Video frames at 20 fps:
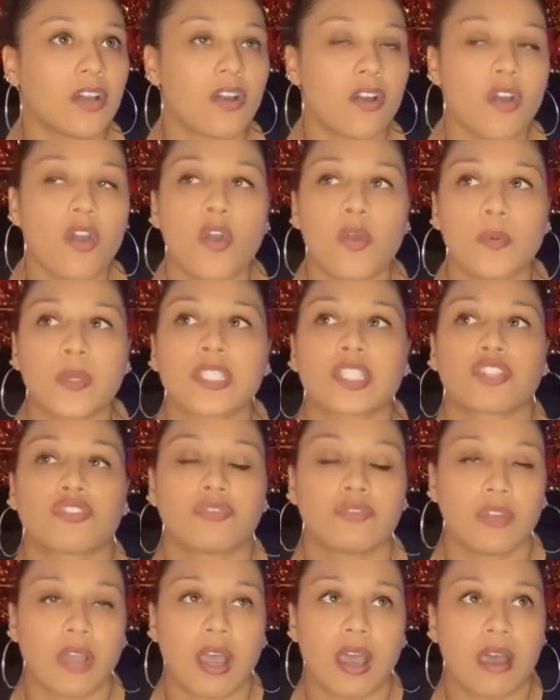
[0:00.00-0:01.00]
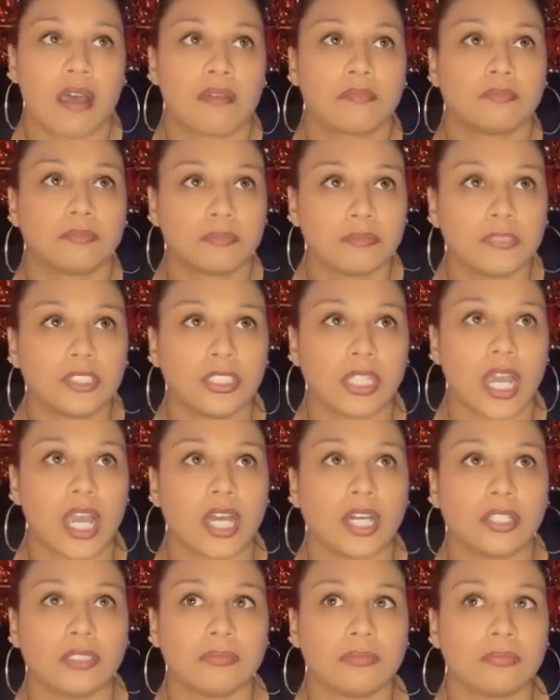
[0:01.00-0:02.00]
who was, um, you
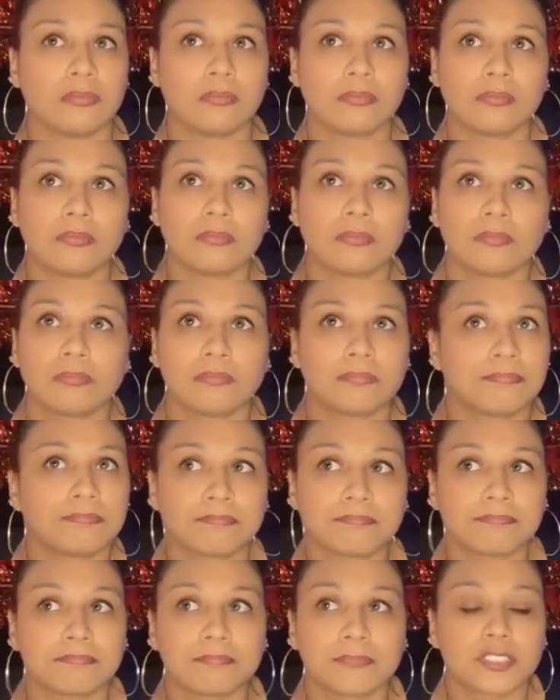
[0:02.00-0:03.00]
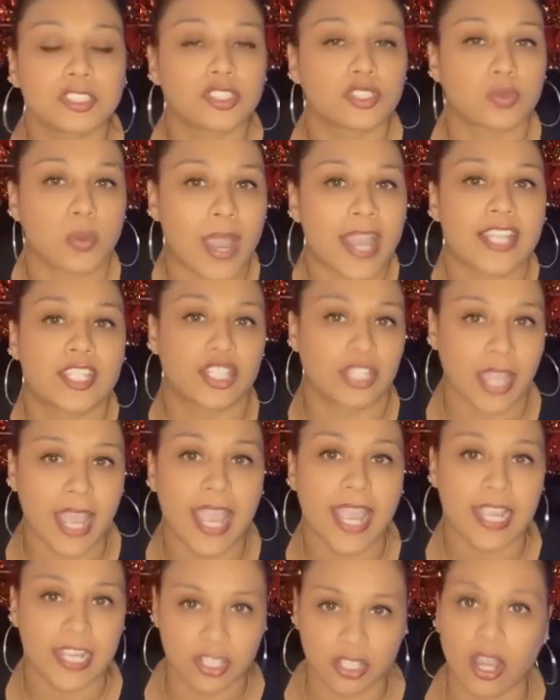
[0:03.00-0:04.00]
know, twice your
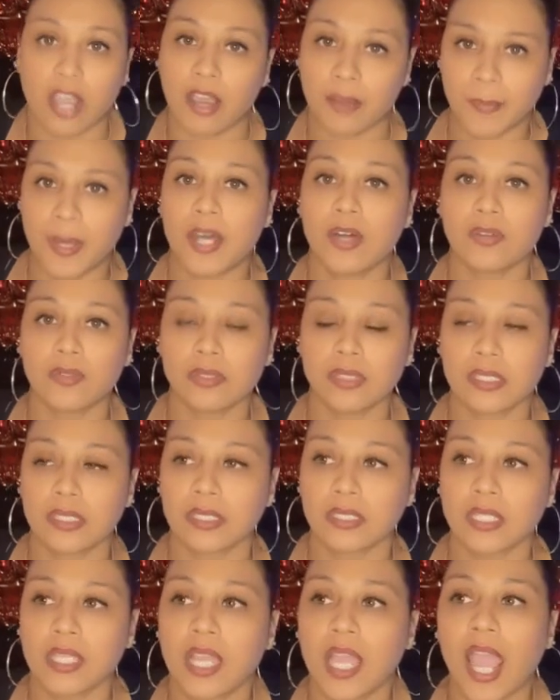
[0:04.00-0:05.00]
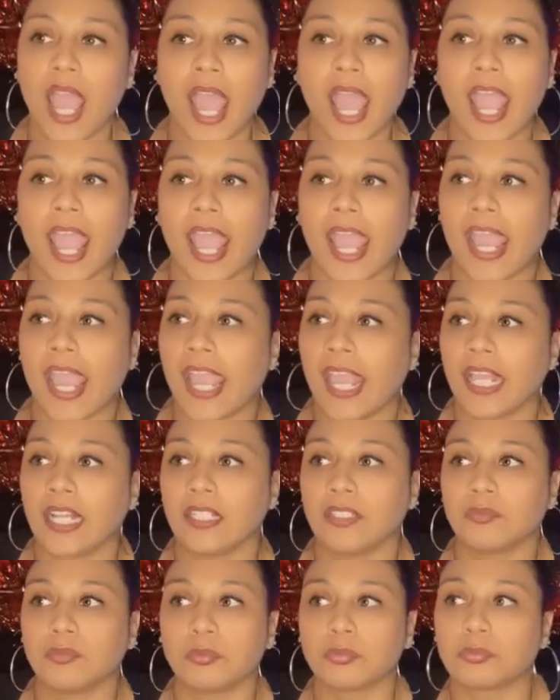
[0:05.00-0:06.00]
age almost, mm-hmm.
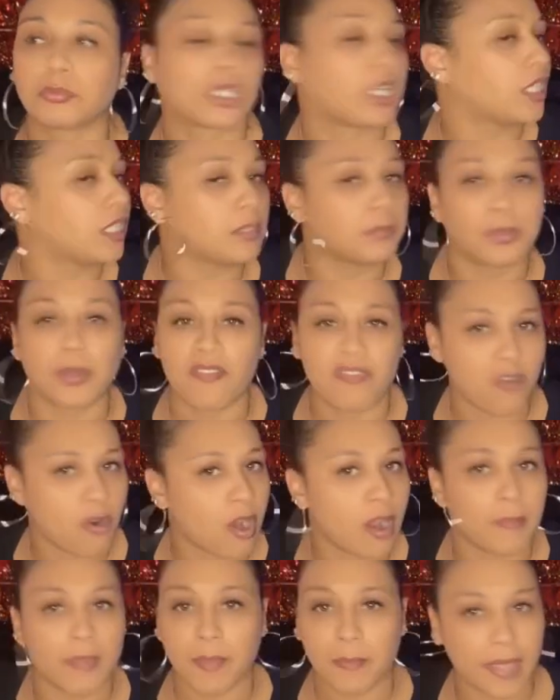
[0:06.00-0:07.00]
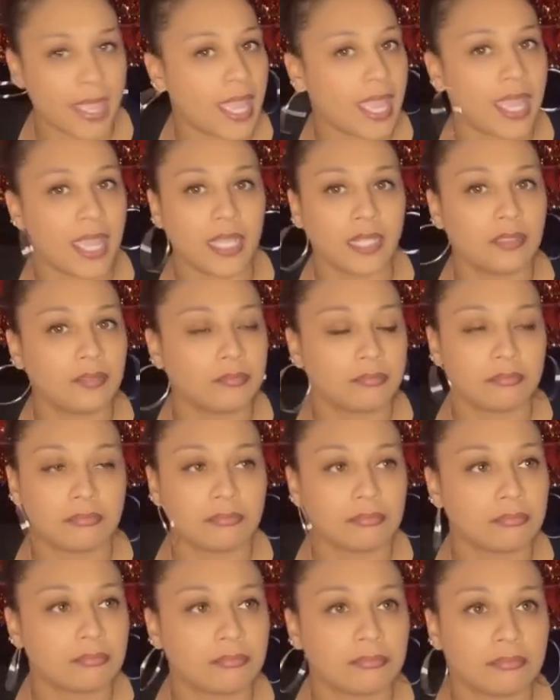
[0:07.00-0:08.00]
and couldn't perform in bed.
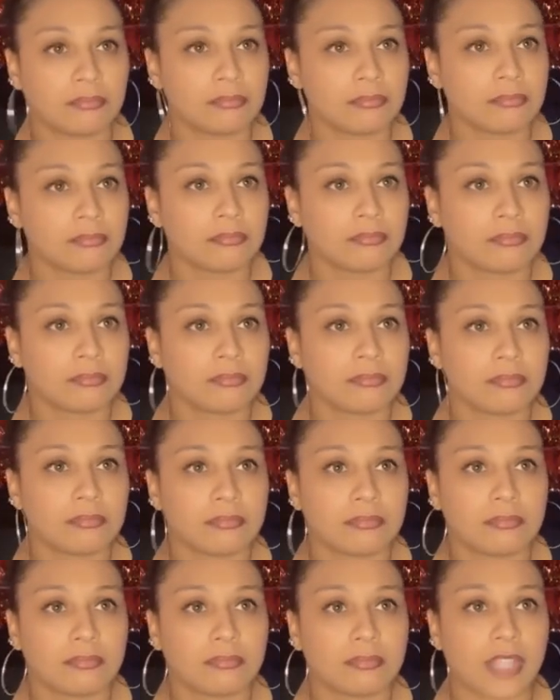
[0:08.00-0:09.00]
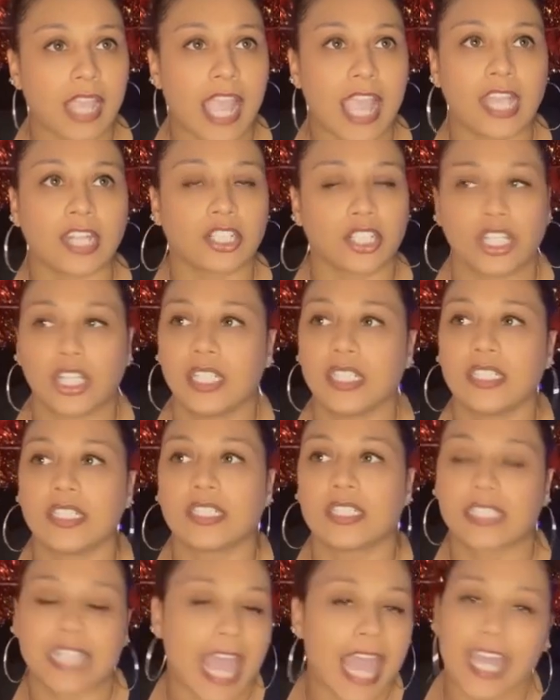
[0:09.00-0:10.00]
Oh damn! and couldn't
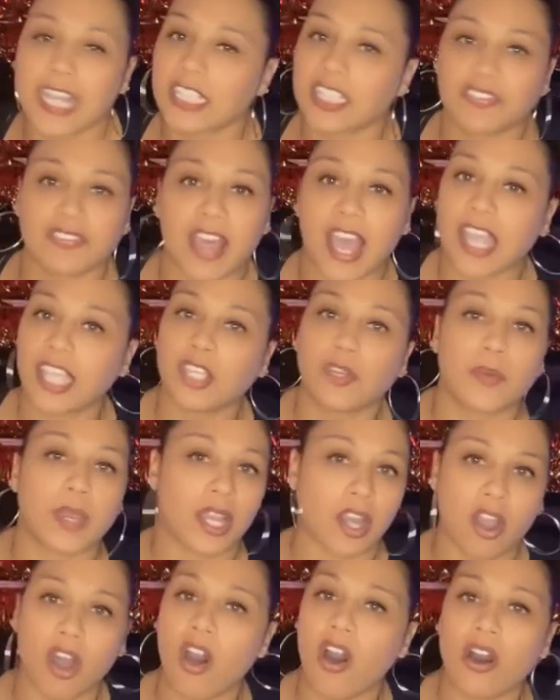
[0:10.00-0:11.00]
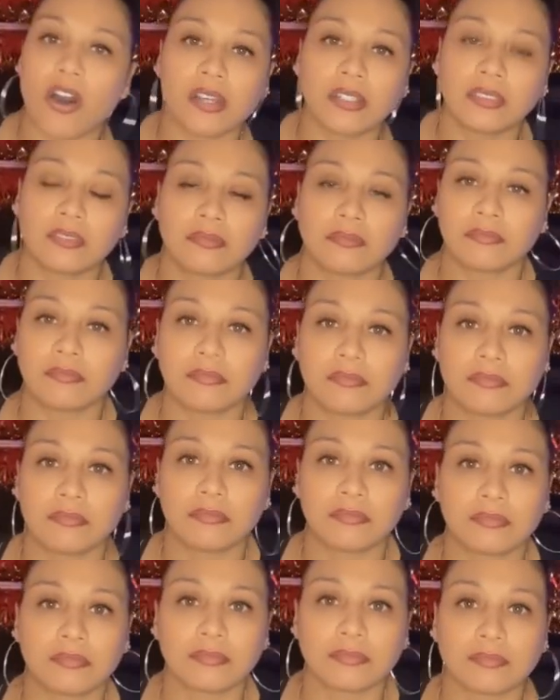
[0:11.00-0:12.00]
satisfy you at all. He was an
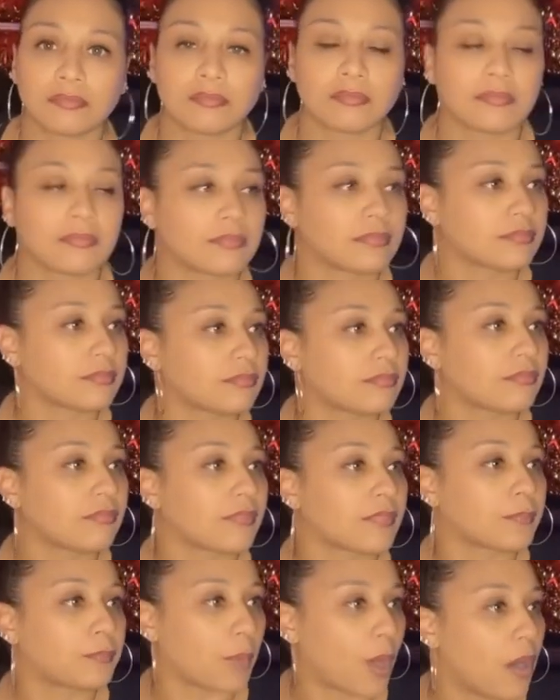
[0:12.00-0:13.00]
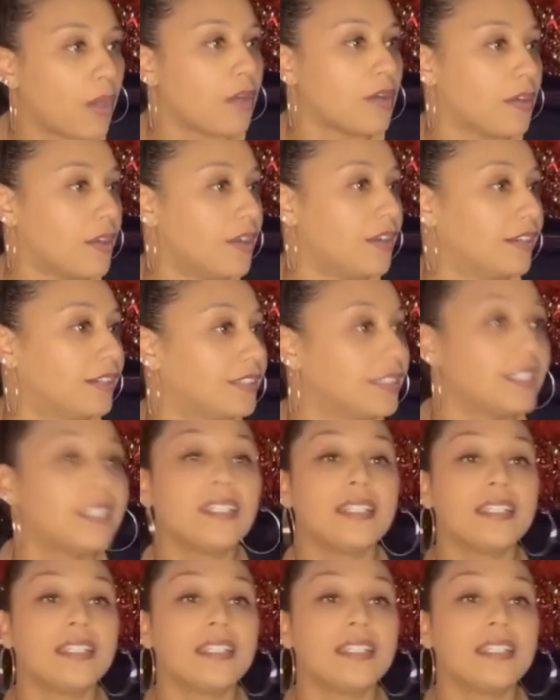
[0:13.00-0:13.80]
over the shoulder bro- Boulder holder.